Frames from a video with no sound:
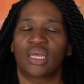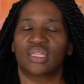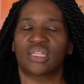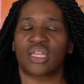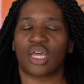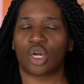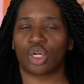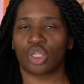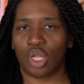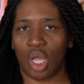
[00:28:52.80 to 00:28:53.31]

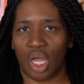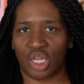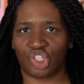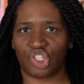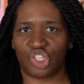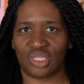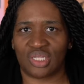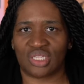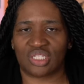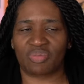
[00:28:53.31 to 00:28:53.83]
that are
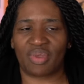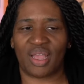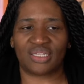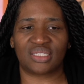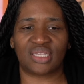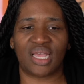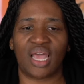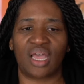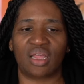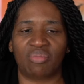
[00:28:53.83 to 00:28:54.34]
lodged in this man's
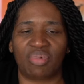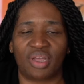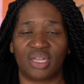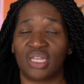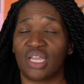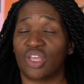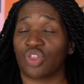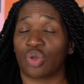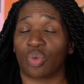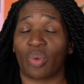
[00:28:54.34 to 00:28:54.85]
head. But
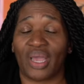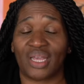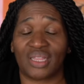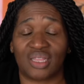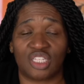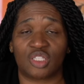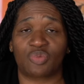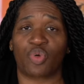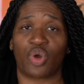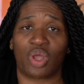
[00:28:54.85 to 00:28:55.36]
either way, at
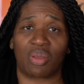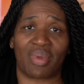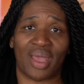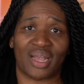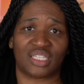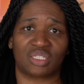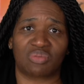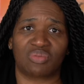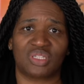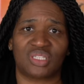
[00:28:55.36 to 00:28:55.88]
this point,
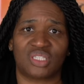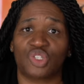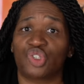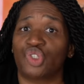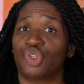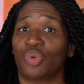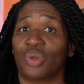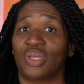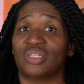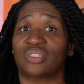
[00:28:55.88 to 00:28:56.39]
Maximus is
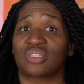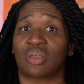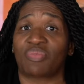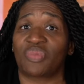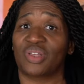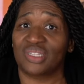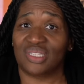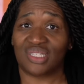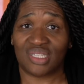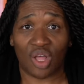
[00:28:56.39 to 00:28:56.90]
doing
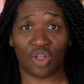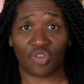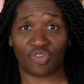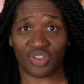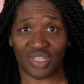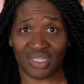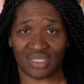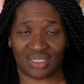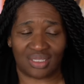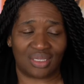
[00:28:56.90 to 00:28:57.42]
something
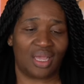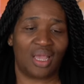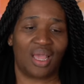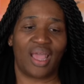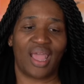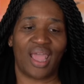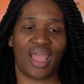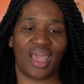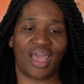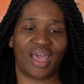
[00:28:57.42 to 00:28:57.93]
selfless
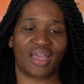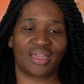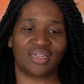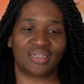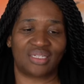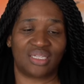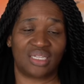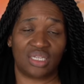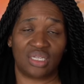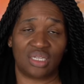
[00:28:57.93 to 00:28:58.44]

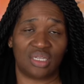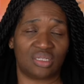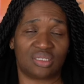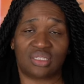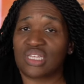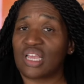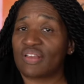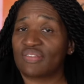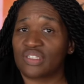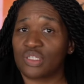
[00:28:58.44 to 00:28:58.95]
and he
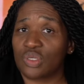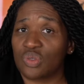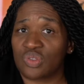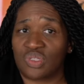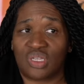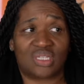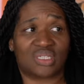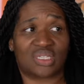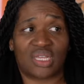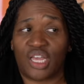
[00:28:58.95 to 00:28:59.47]
saves
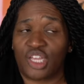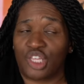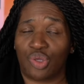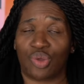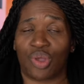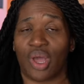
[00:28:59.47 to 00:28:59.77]
Lucy. He's like, You